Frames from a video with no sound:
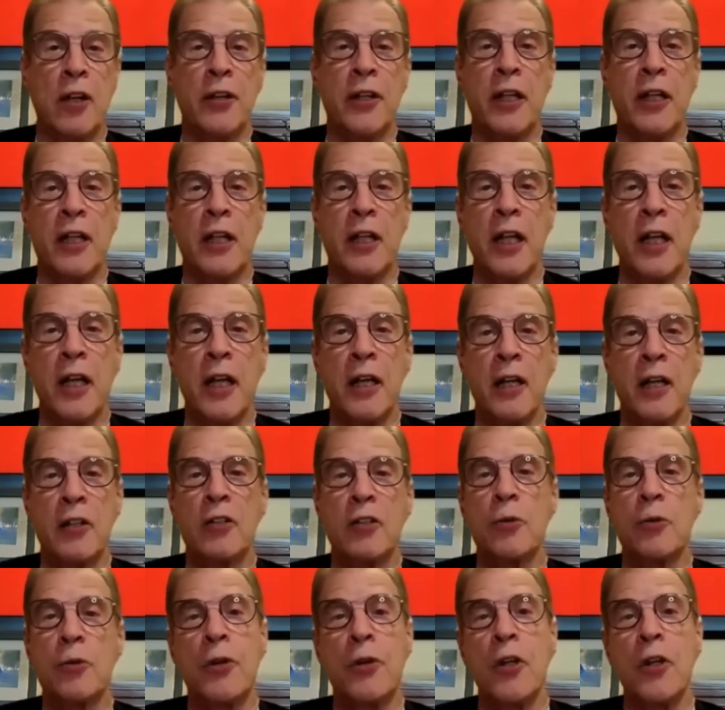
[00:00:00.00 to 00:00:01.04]
on the
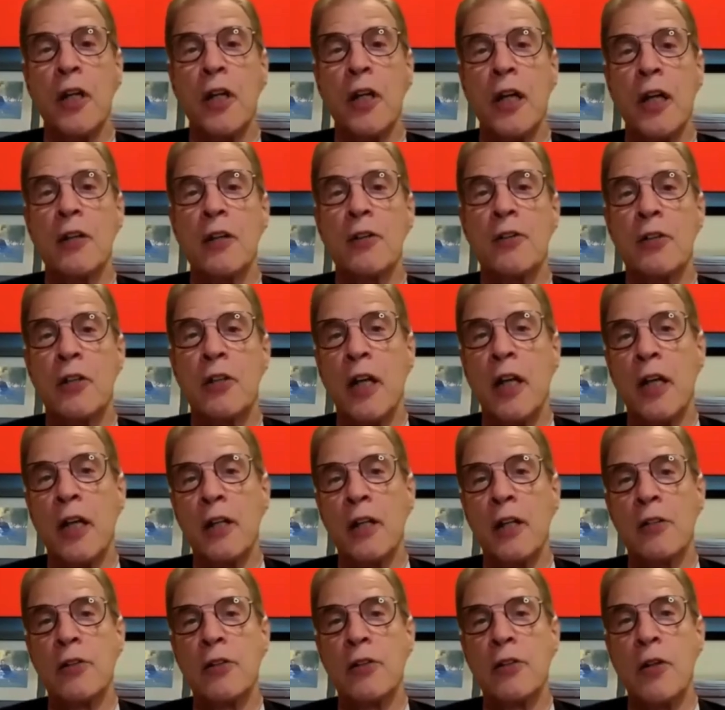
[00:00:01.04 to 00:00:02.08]
alliance with the United
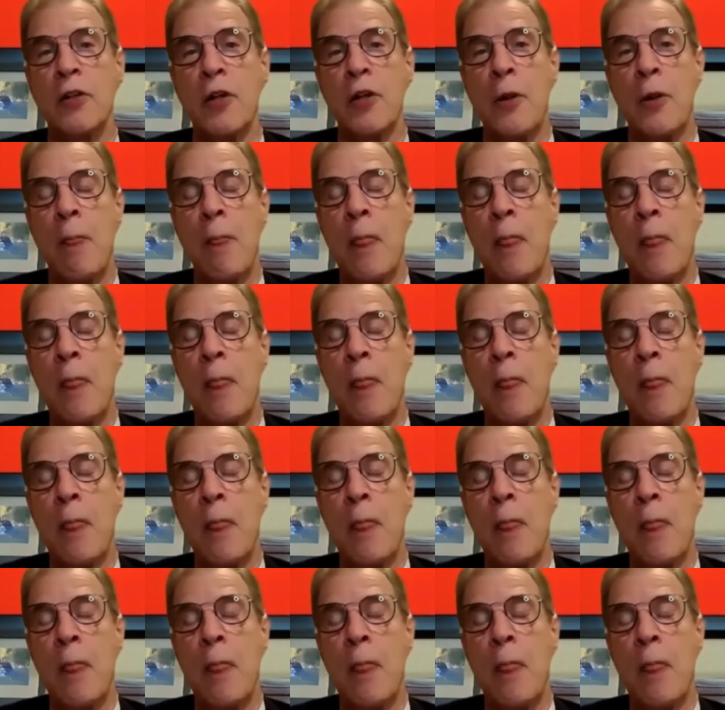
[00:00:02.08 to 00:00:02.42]
States.